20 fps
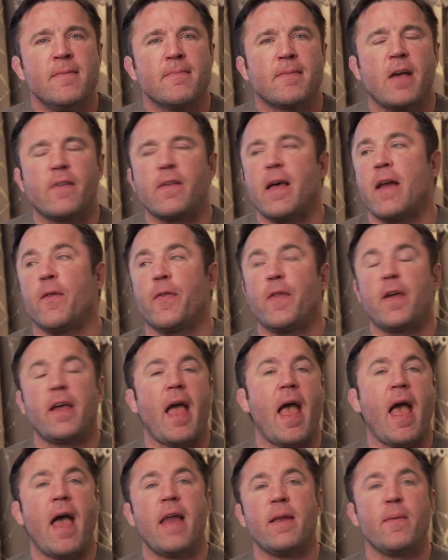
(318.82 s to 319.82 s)
because I don't
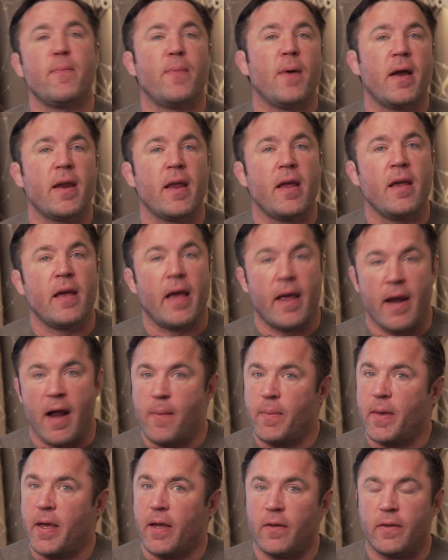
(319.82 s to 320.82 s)
think anybody, and
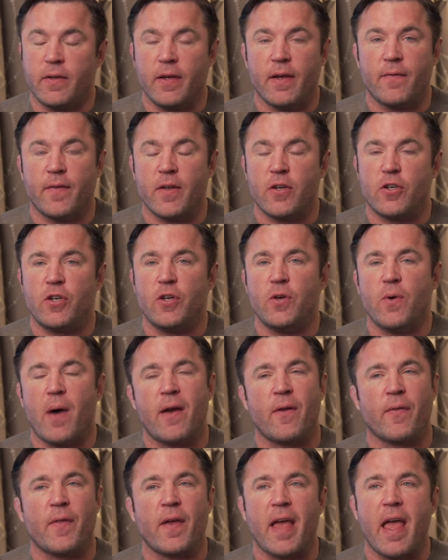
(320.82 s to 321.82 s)
I'm guilty of this too, I
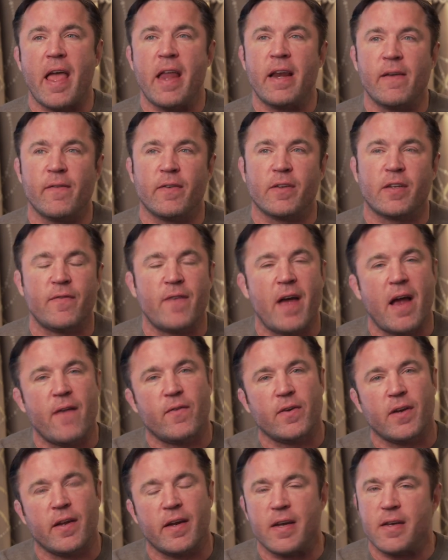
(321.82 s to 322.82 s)
don't think any of us have
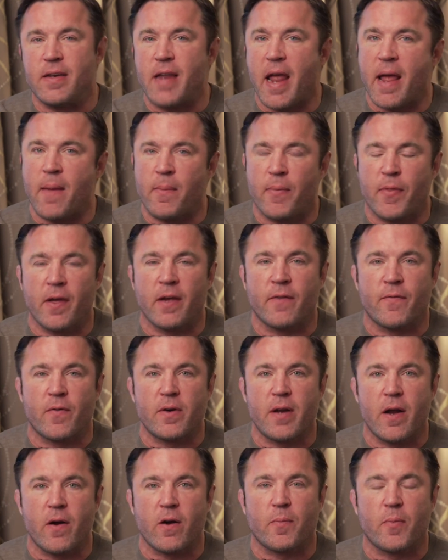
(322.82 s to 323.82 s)
ever done a damn thing for
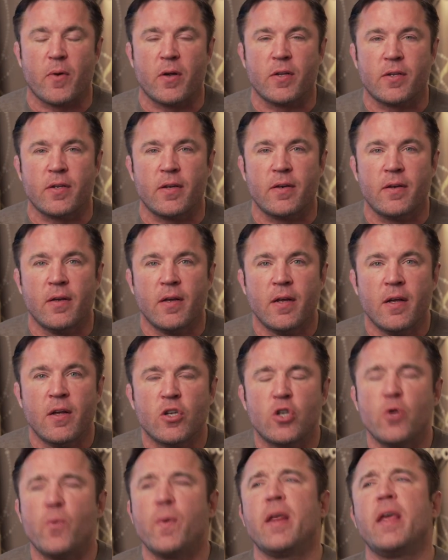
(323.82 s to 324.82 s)
Derek Brunson.
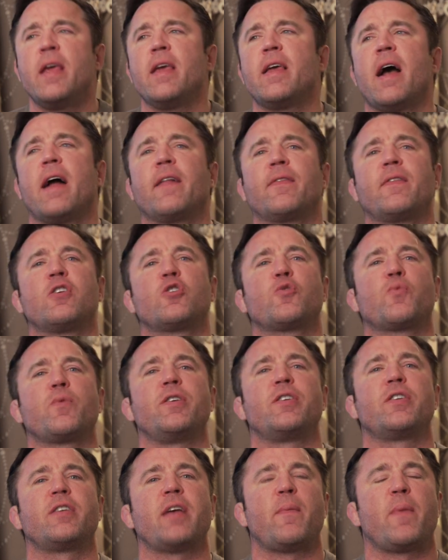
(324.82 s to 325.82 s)
So when he got this
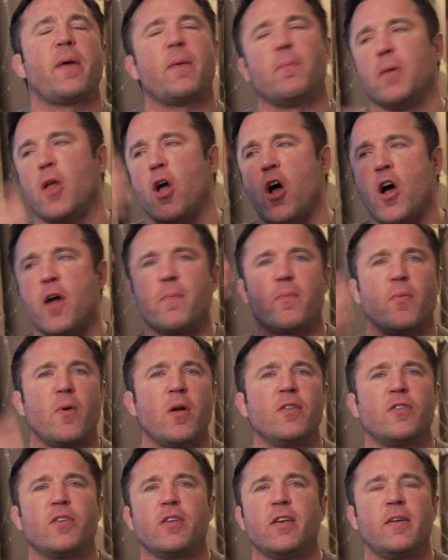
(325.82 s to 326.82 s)
reception, Blonde
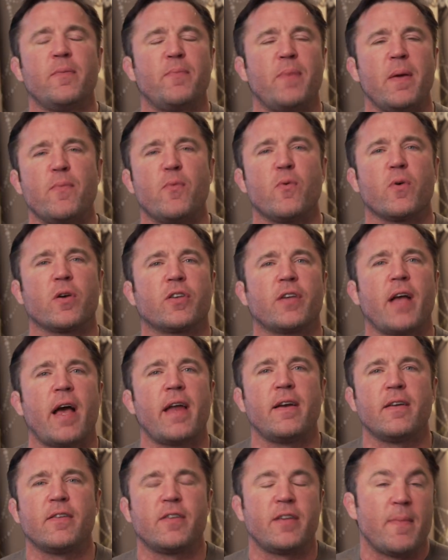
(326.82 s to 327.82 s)
Brunson, and people were
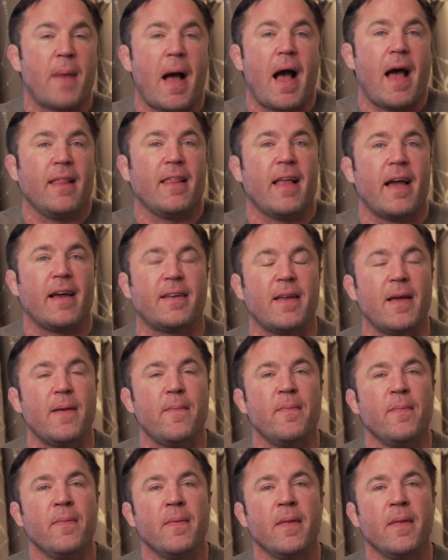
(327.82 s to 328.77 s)
excited to see him, I liked it.